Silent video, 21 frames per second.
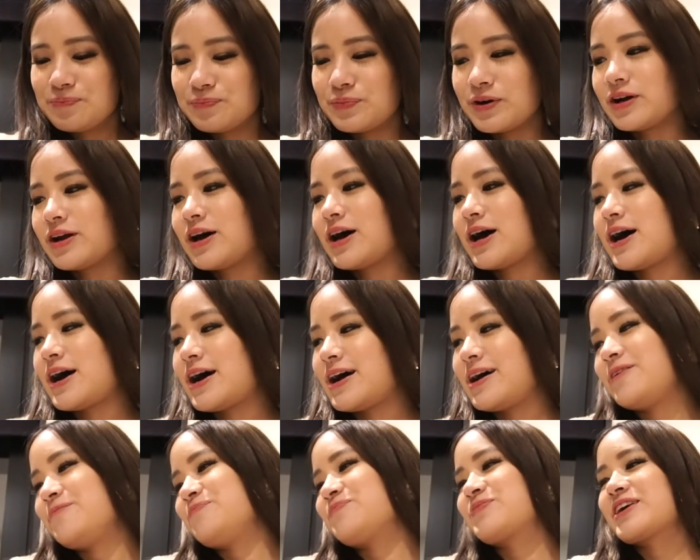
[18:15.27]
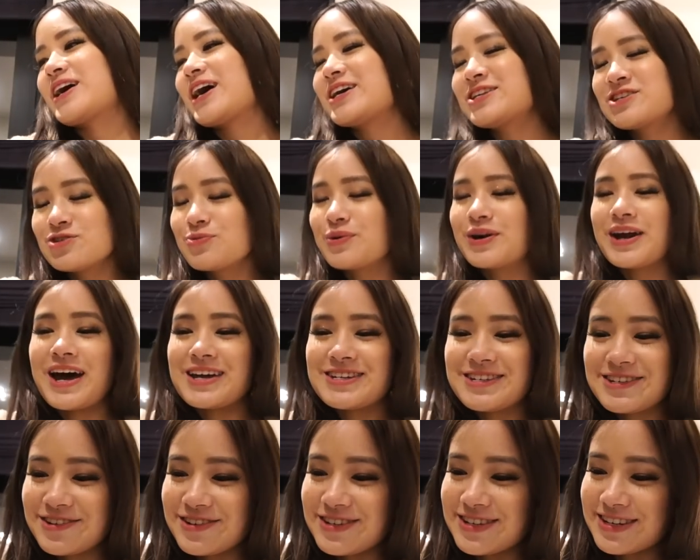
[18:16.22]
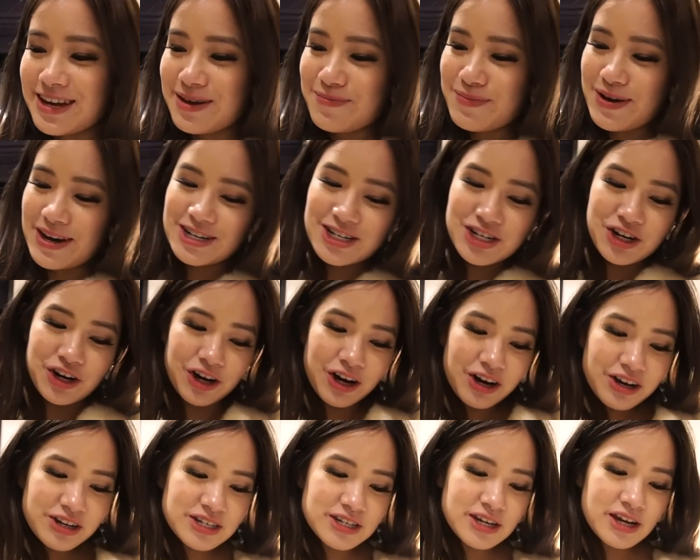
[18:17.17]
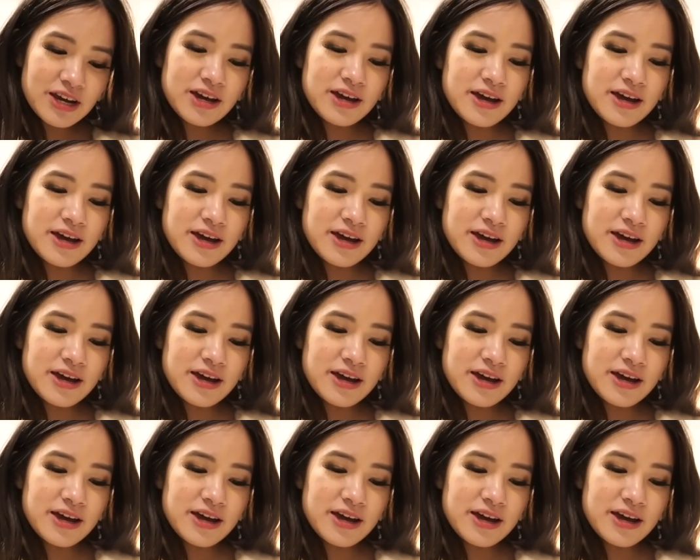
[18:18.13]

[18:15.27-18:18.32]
but I had to do what I had to do to get my shots.